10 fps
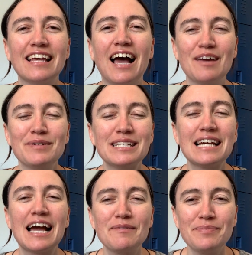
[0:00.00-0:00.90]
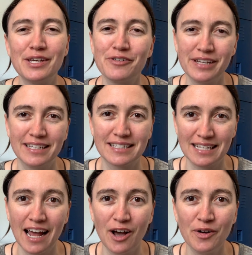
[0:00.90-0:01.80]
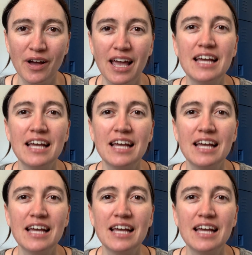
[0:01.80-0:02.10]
I'm in Tiberias now.